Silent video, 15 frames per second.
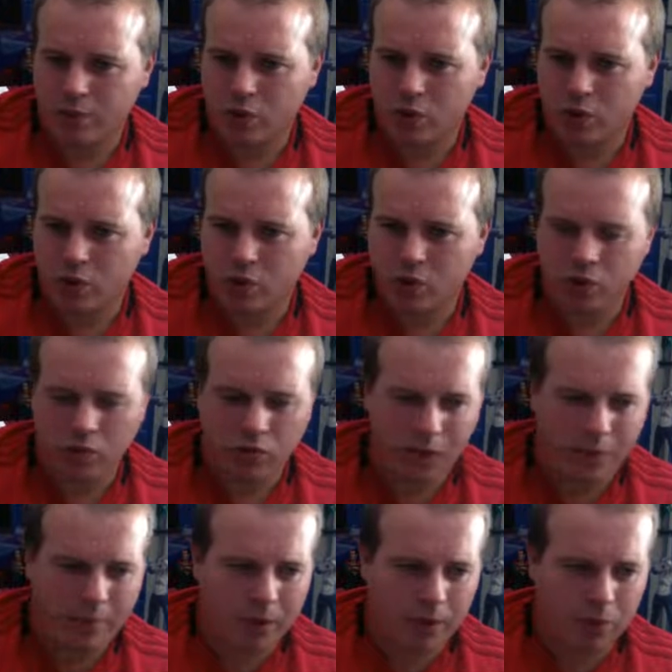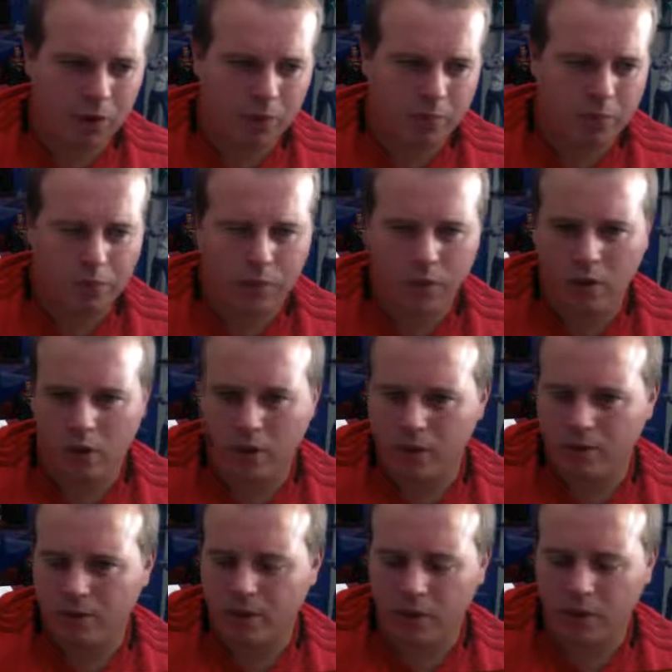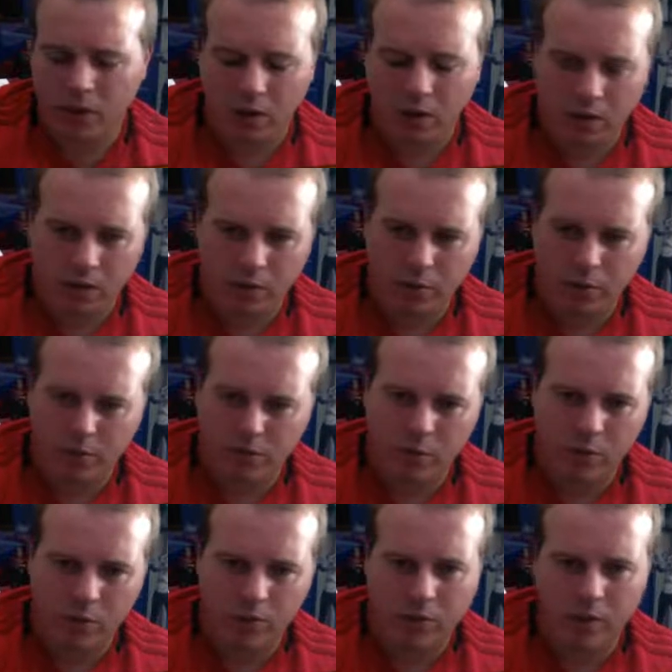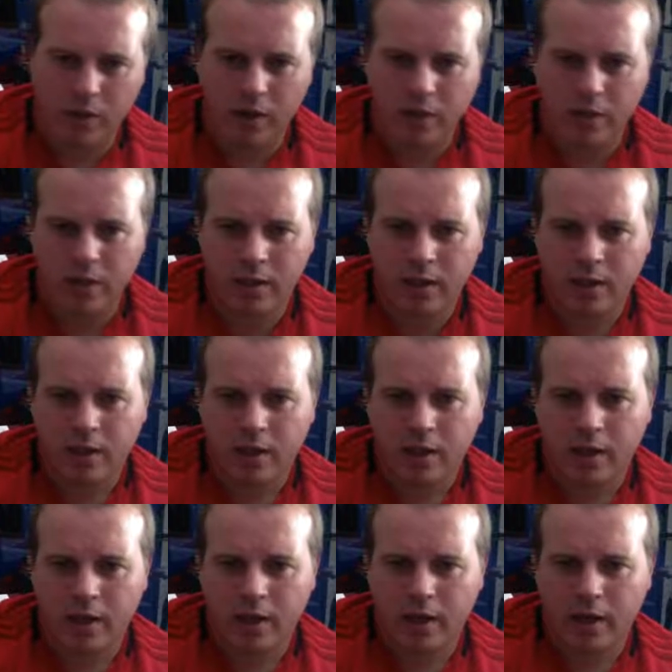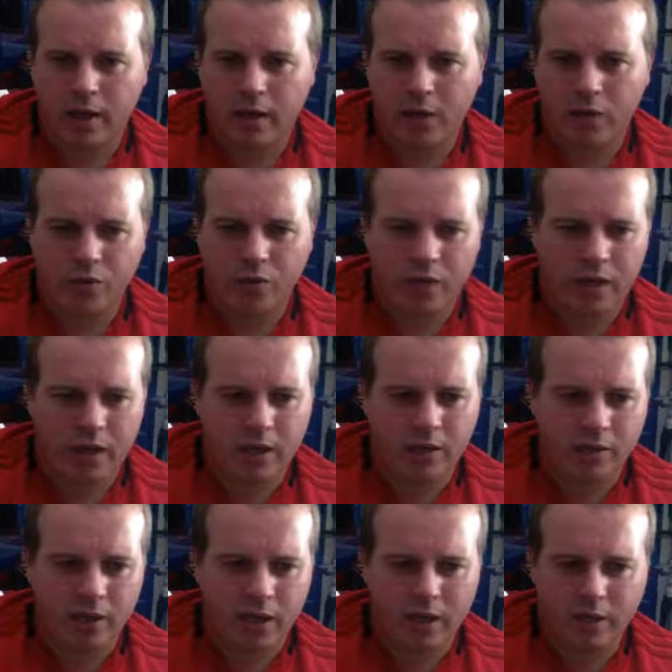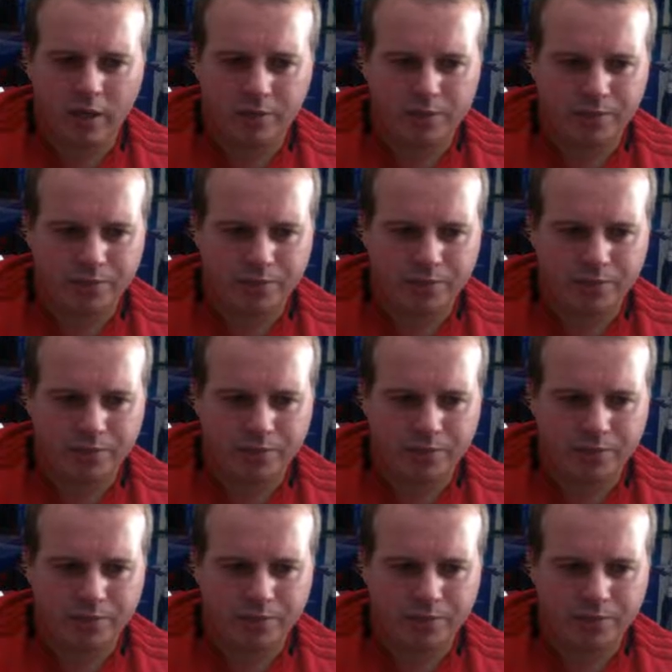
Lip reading: Just wrapping it up, awful performance from United. Really, really